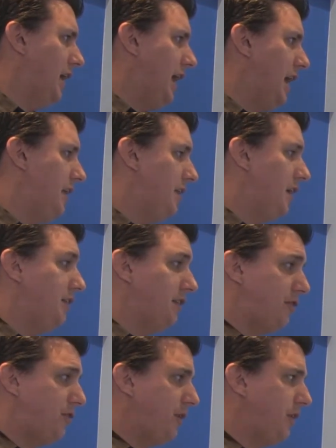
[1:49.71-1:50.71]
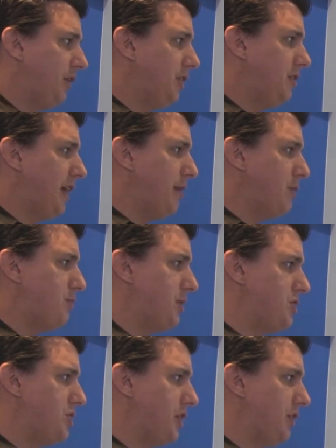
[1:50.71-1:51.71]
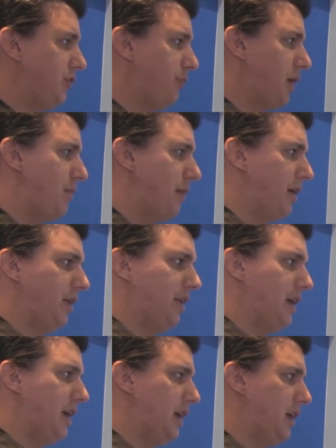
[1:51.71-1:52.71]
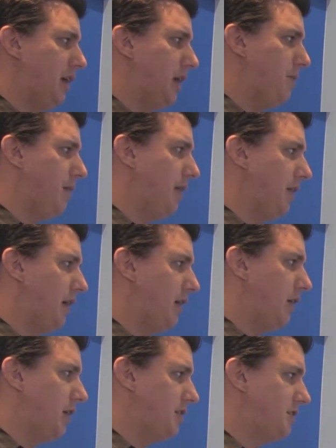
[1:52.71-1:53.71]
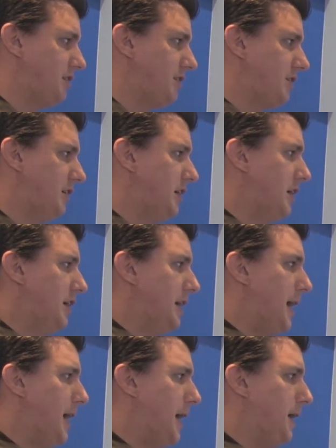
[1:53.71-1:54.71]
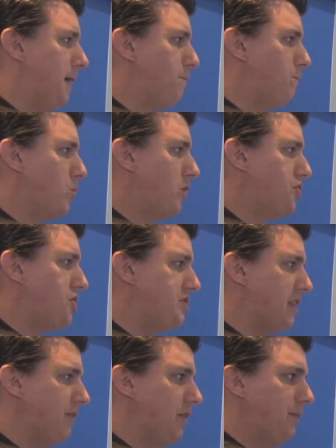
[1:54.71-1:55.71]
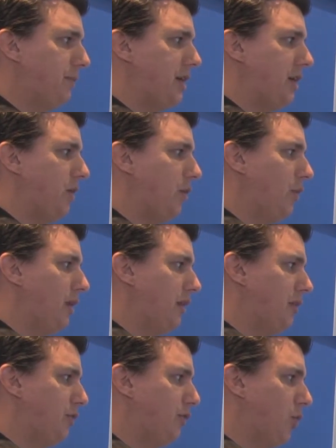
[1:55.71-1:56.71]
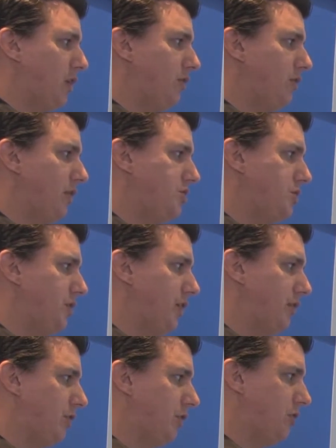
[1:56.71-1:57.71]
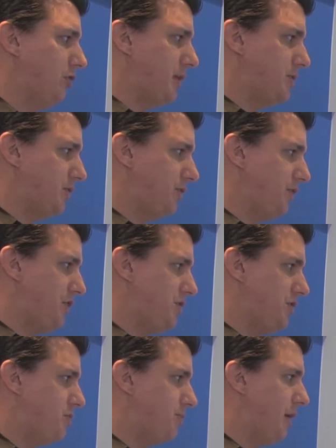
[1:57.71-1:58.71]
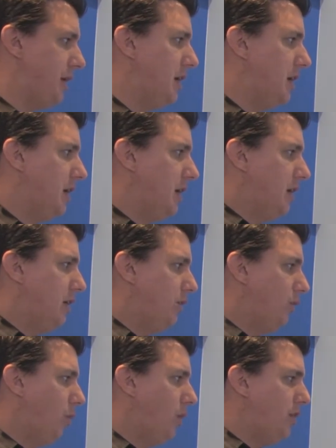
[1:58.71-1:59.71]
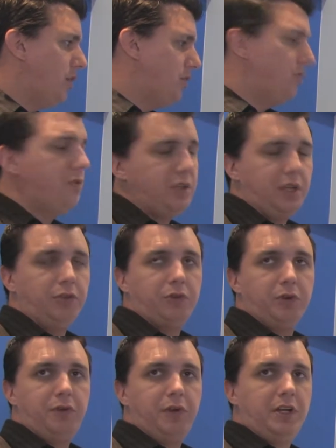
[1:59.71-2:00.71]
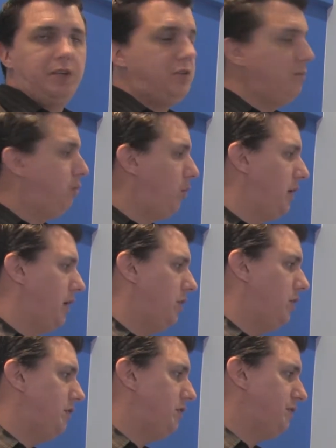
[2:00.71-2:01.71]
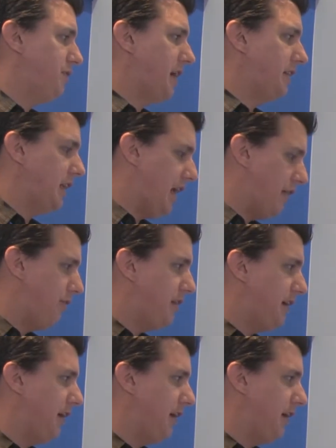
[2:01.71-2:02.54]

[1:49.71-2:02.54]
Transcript: and does fairly good damage, but she is primarily a melee artist. She's leveled up right now all the way to level 20, so I can show you guys all her special features, but one of the new things for Infinity 2.0 is the fact that every